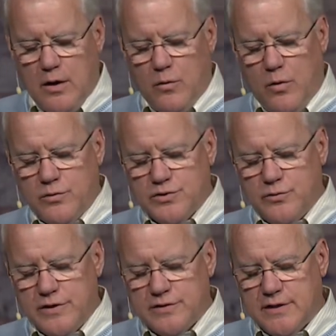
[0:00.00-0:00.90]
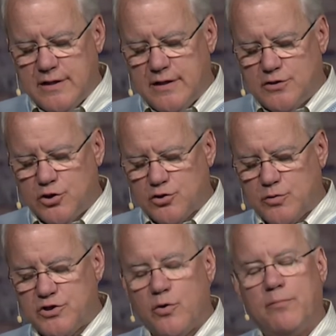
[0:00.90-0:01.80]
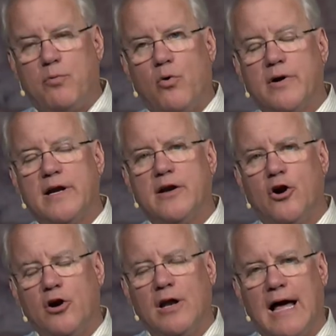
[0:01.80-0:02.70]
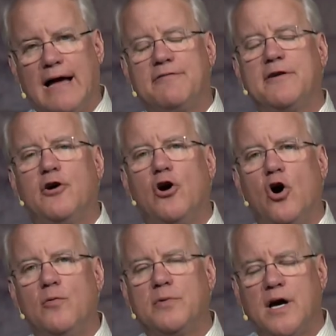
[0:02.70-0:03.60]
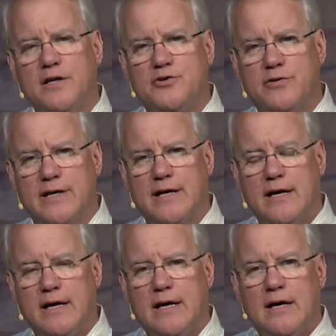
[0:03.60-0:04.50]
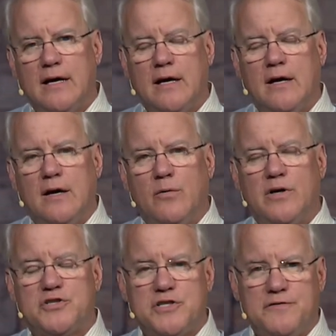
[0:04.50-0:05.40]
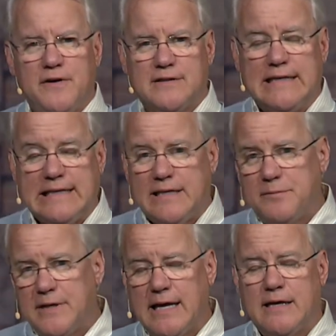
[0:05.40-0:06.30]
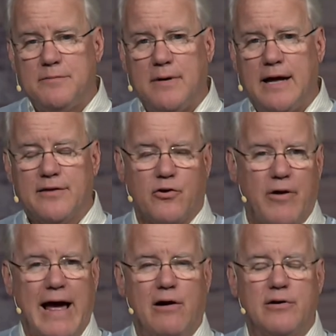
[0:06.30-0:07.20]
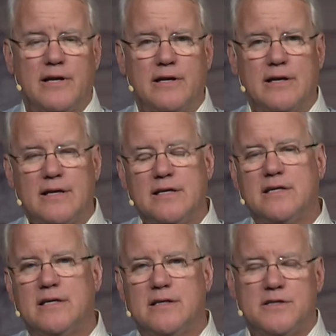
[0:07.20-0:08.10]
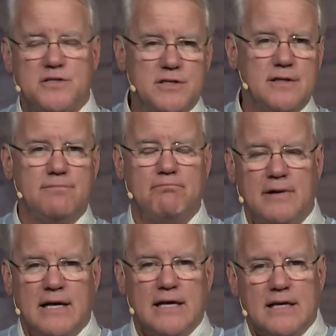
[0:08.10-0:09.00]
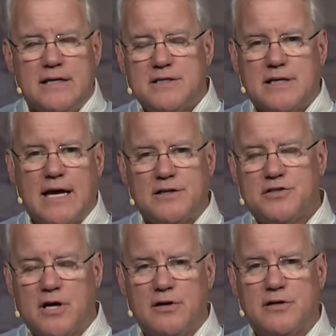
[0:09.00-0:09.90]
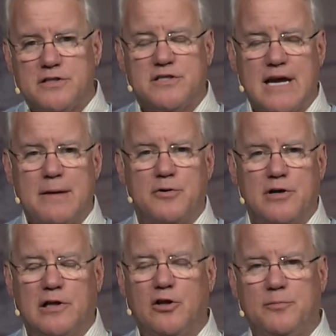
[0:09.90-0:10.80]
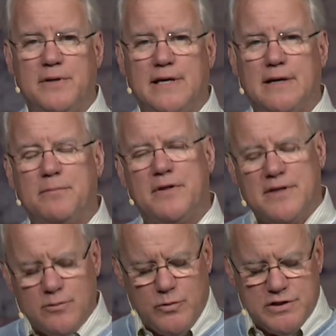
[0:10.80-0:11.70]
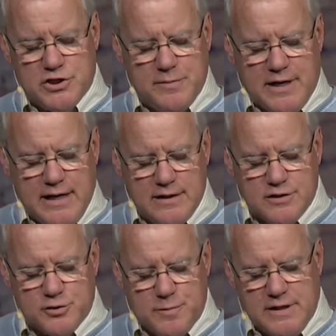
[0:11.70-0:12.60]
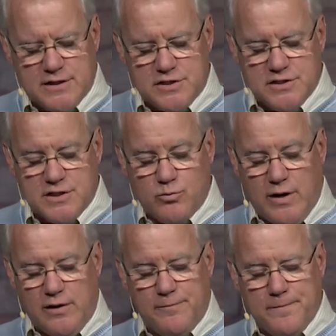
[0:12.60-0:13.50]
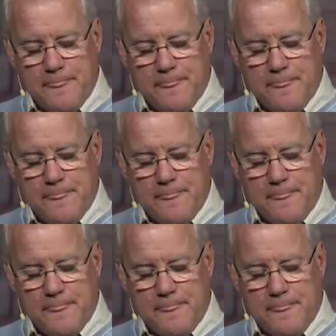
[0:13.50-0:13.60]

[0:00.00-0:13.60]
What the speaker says: what was the reason that the church was so important in her life and in her home country? Well, she felt intimidated by the crowd, and she kind of stuttered and stammered a little bit. But then when she began to speak, she said, "Well,